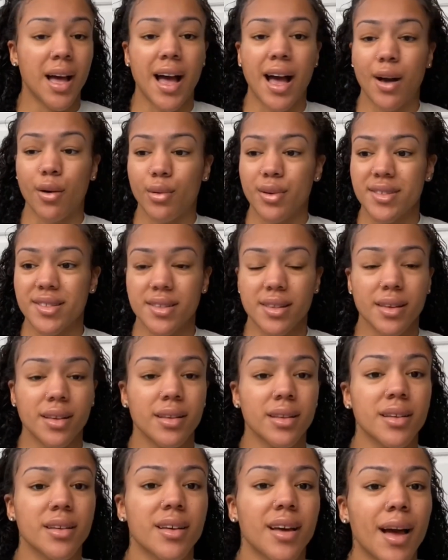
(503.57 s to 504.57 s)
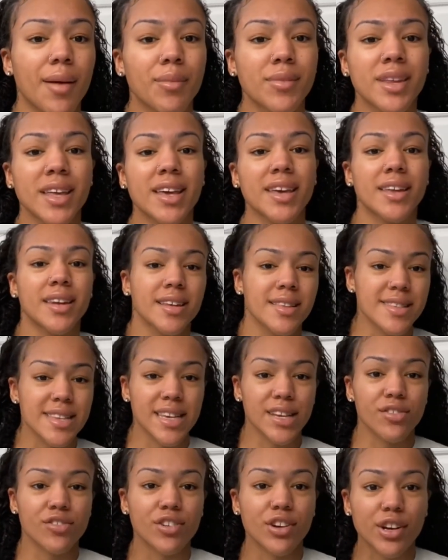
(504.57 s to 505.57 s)
I was like, I'm like in a
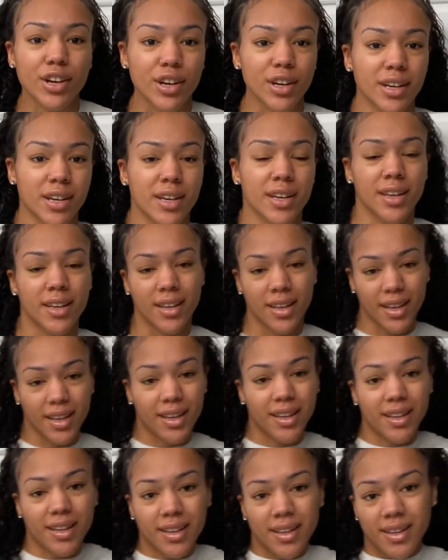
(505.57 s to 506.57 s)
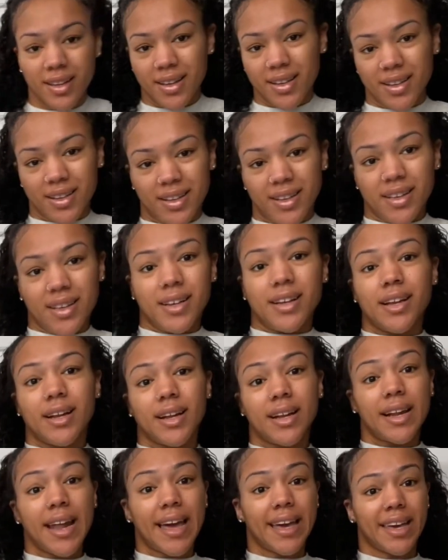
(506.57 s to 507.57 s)
t-shirt and
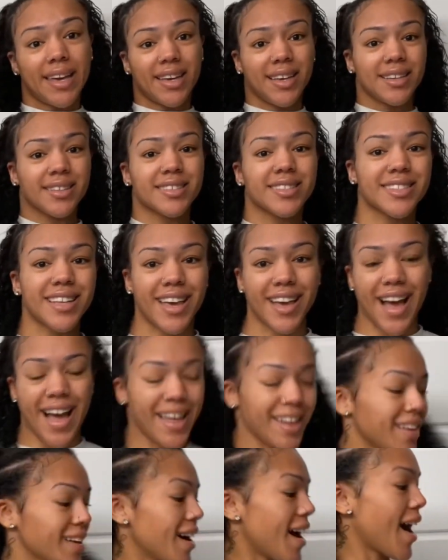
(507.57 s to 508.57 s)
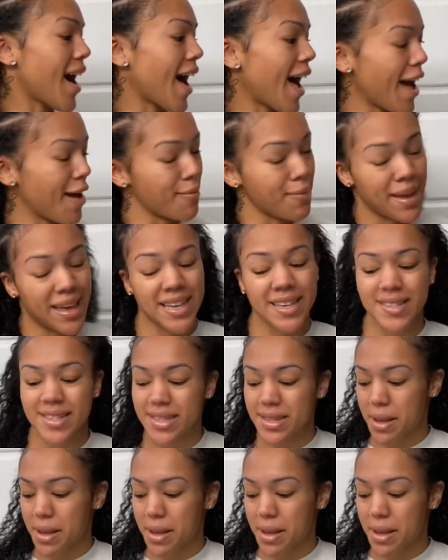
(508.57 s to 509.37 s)
leggings. Like I look a hot mess